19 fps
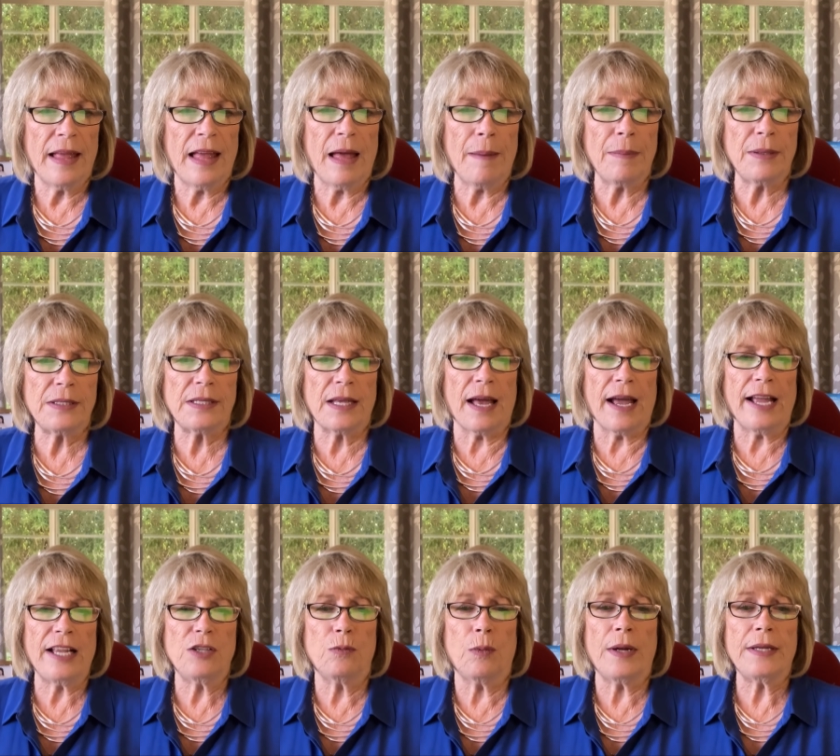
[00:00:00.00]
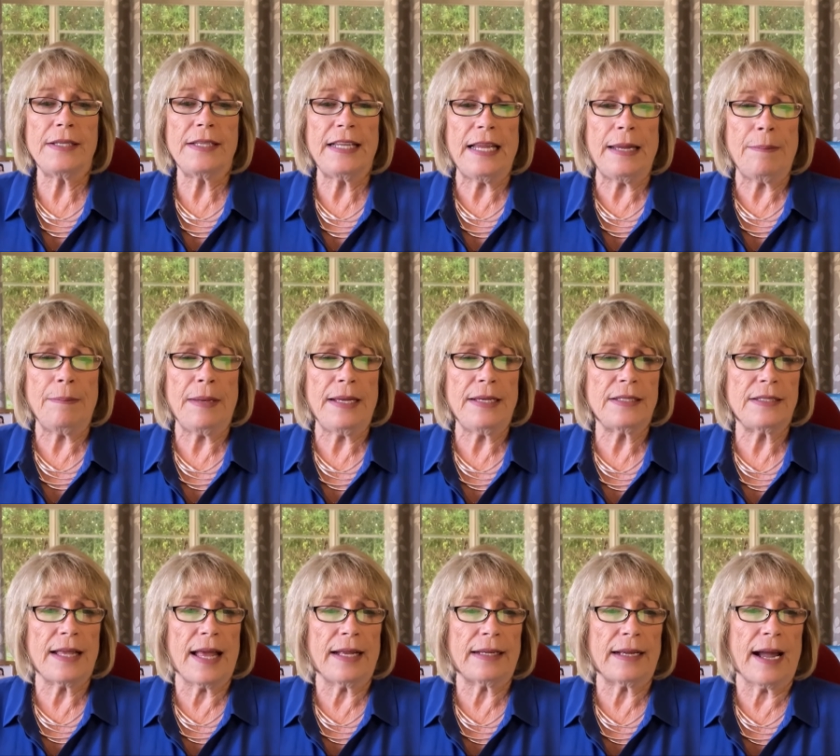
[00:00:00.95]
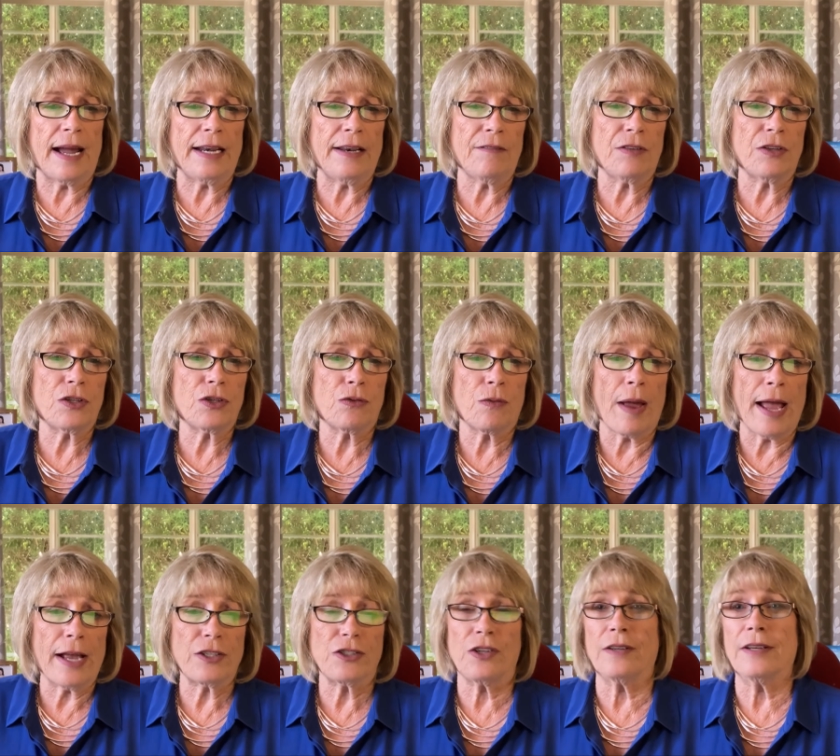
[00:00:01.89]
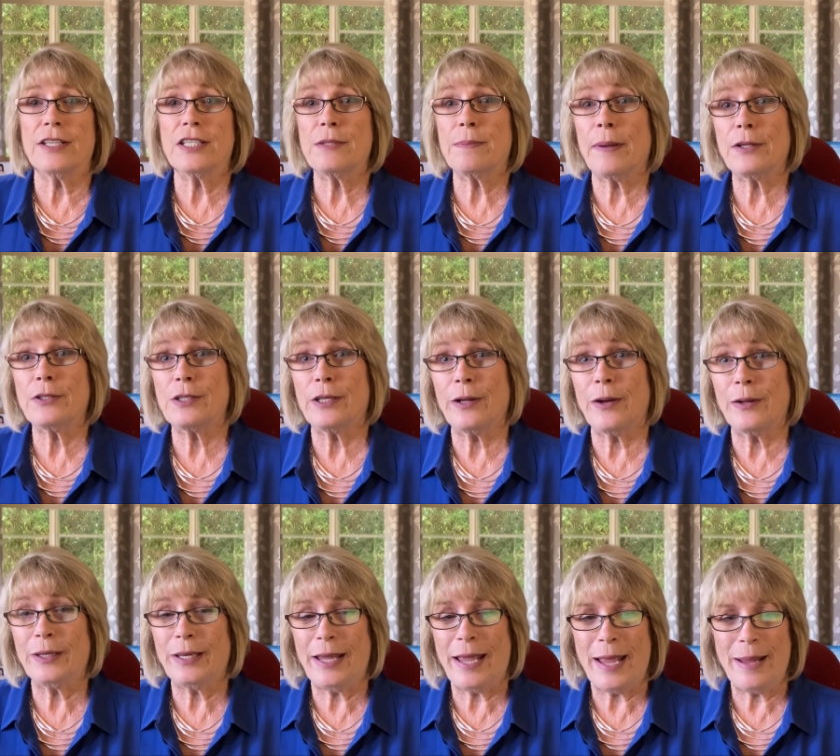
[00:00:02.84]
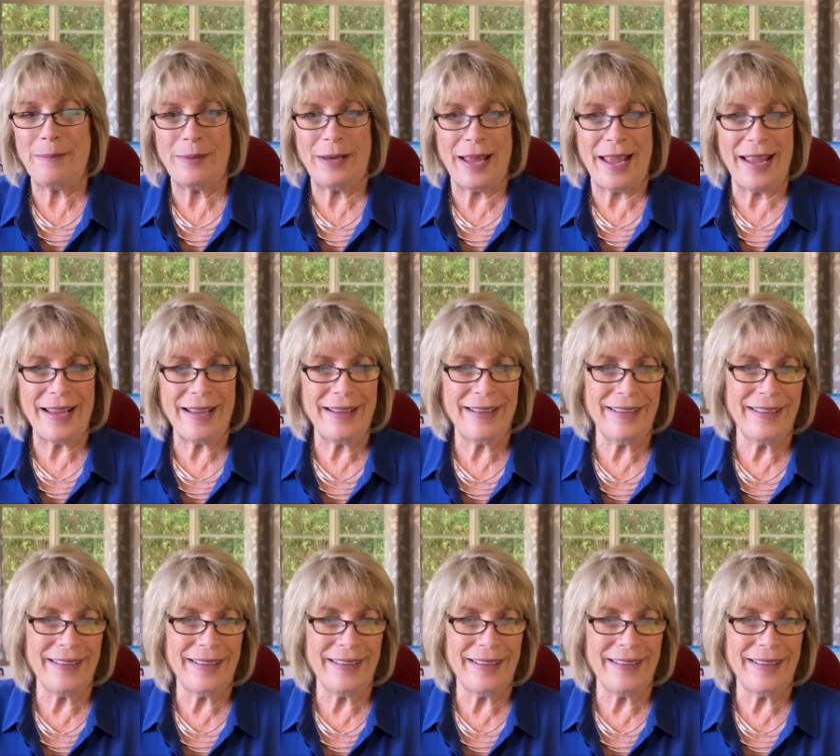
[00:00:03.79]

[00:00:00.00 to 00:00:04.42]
And besides, what team needs that kind of distraction, especially on game day?